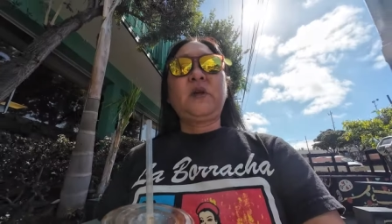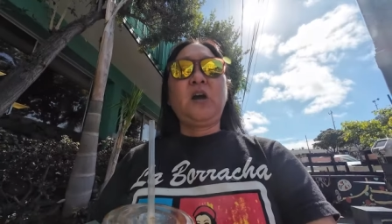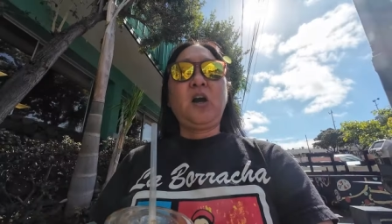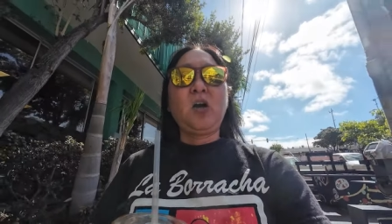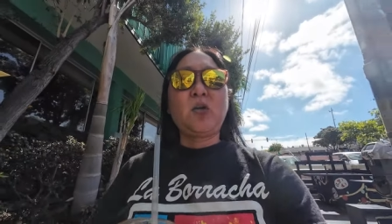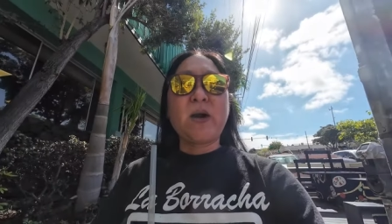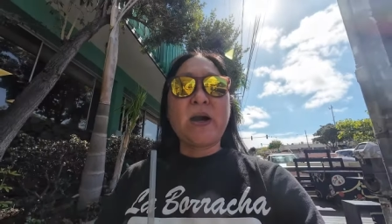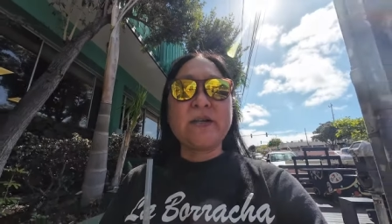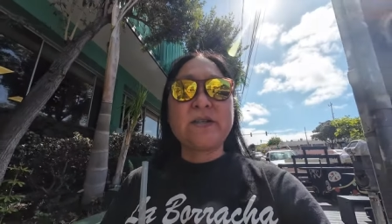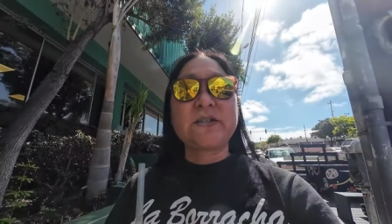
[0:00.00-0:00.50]

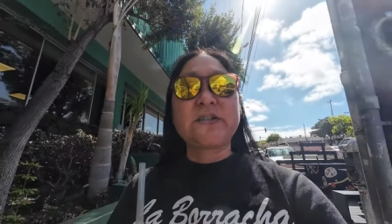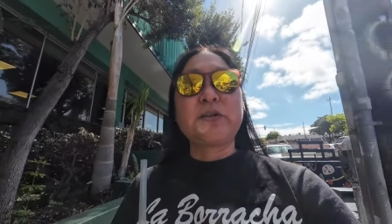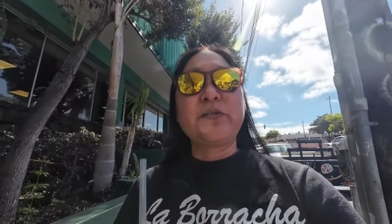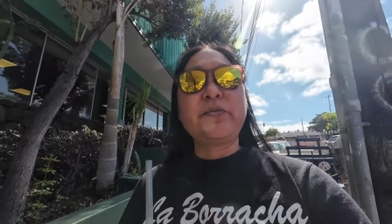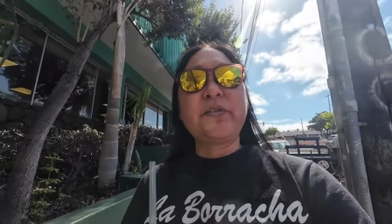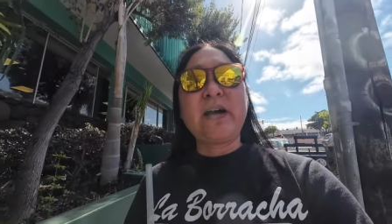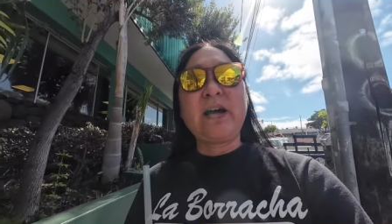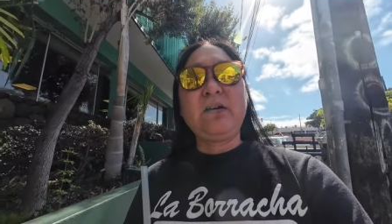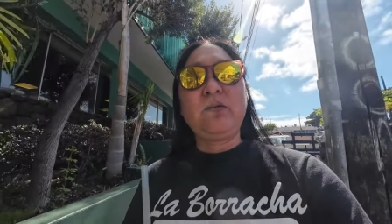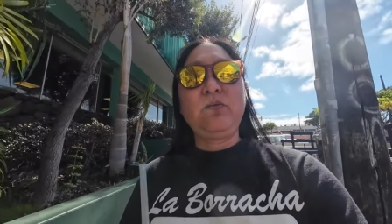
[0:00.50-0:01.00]
All right, so
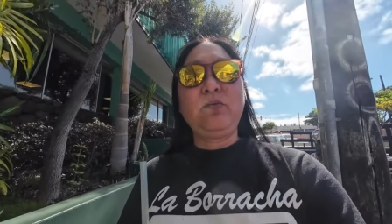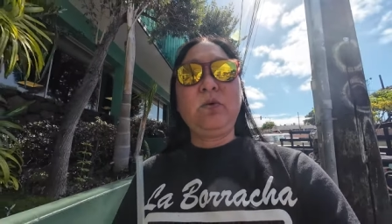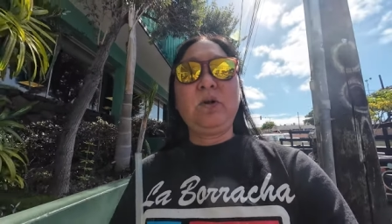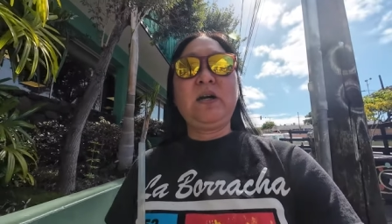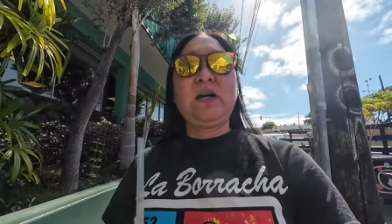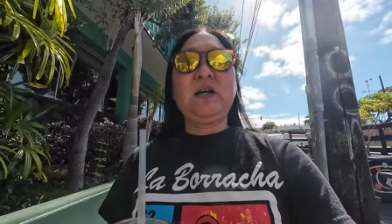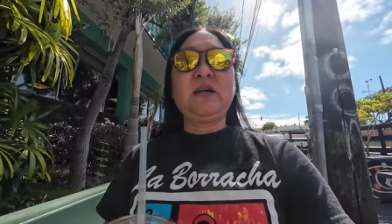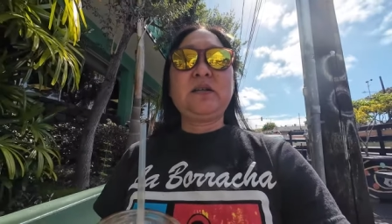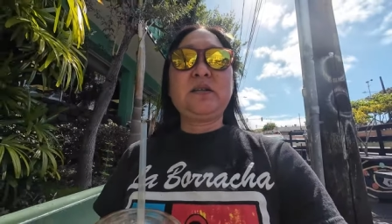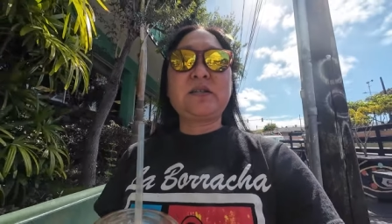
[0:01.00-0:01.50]
that
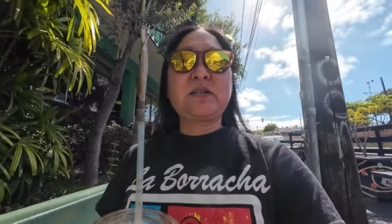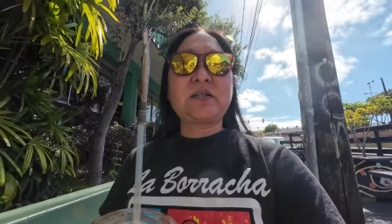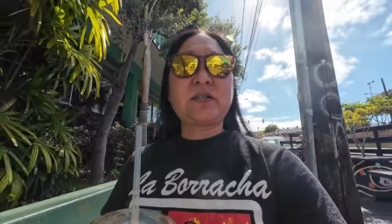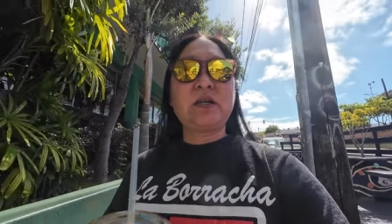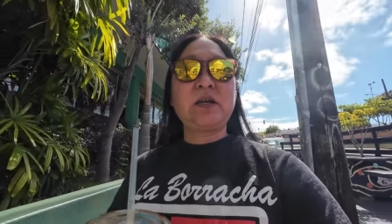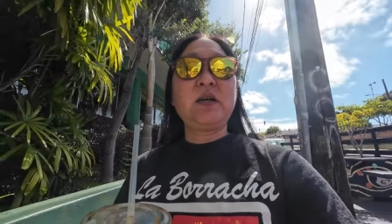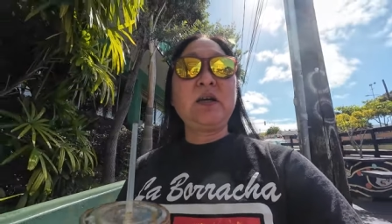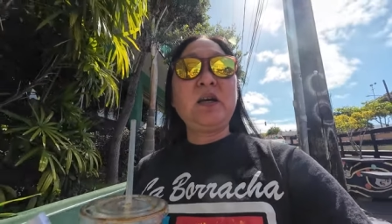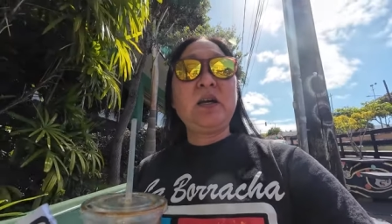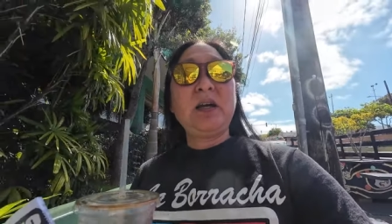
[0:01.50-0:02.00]
was
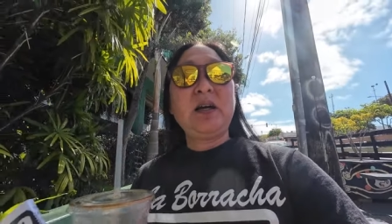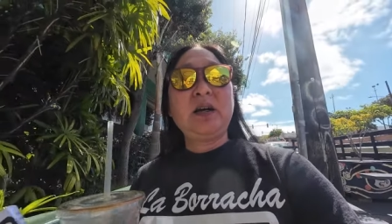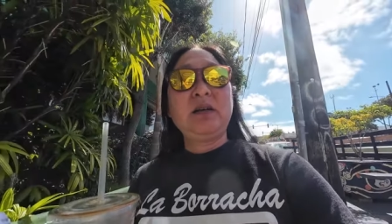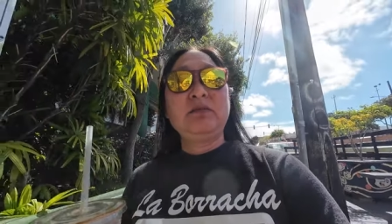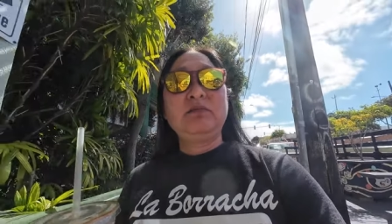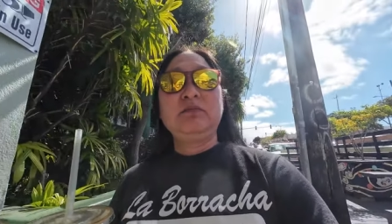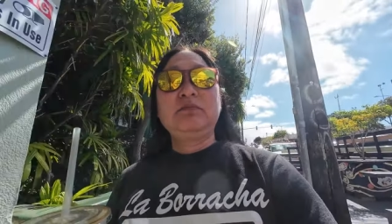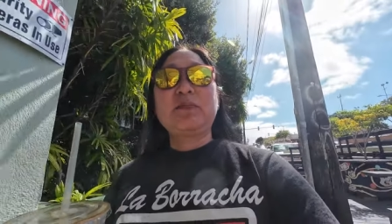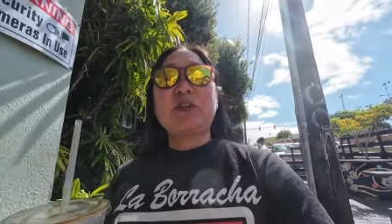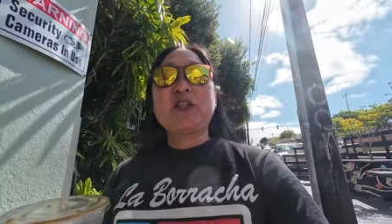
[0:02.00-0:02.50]

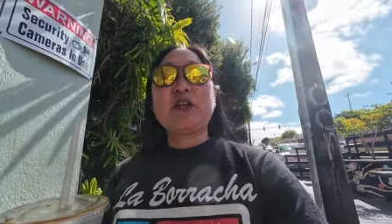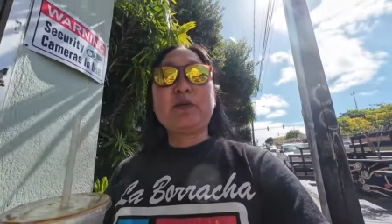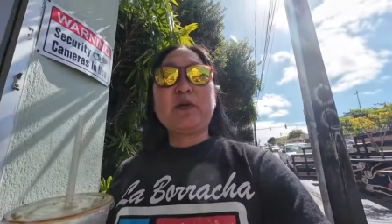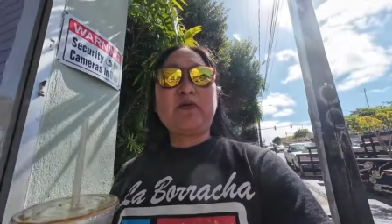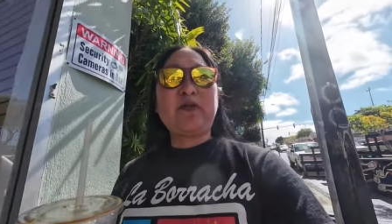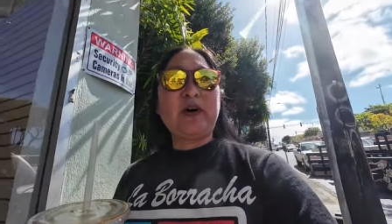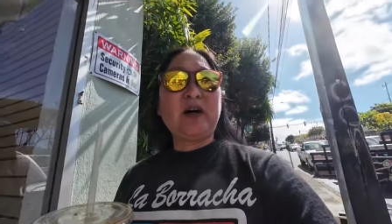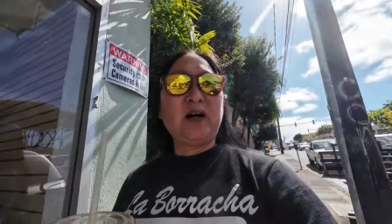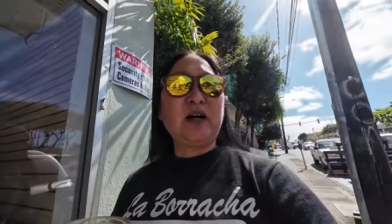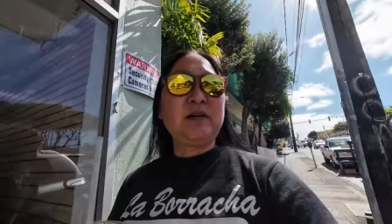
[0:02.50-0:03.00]
Super
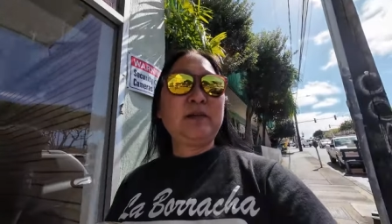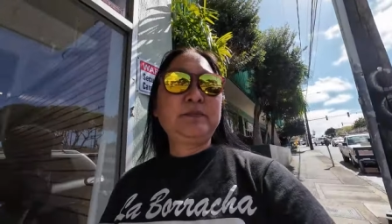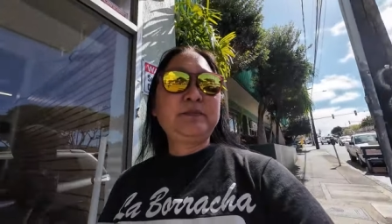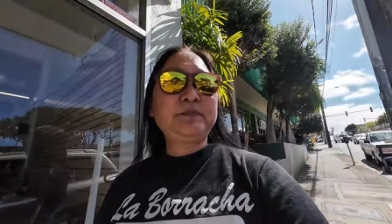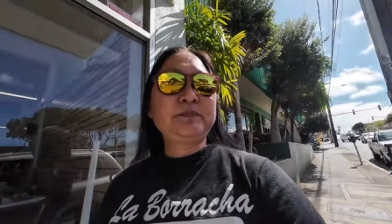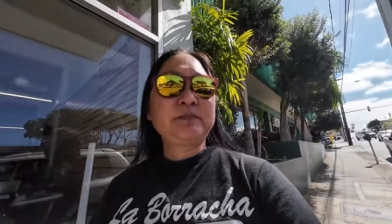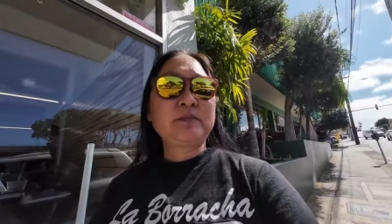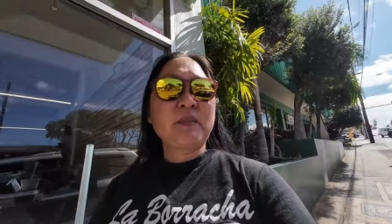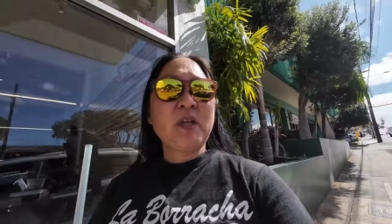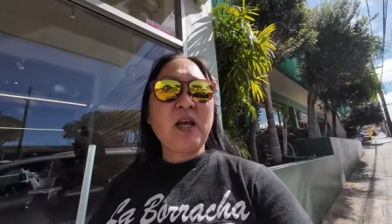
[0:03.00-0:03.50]
Pho.
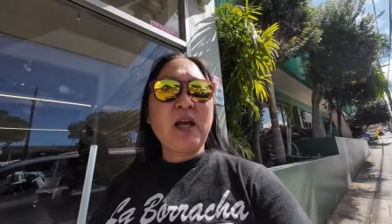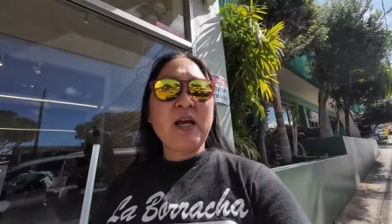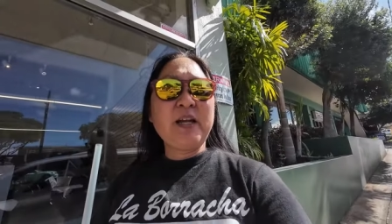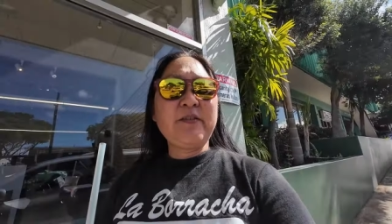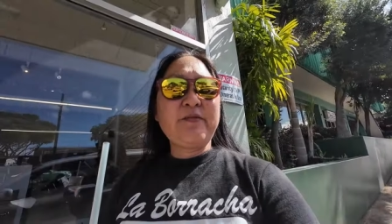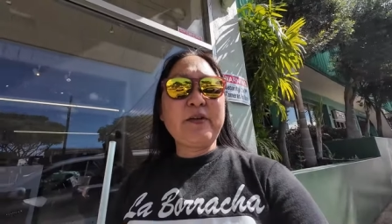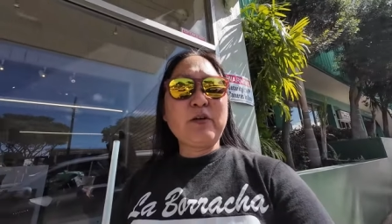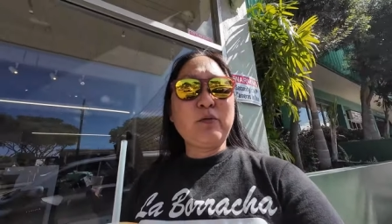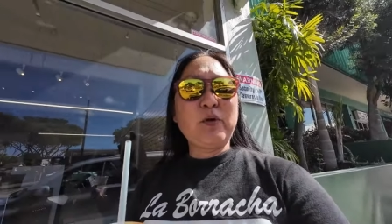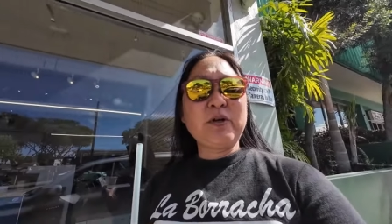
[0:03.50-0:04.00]
And if you're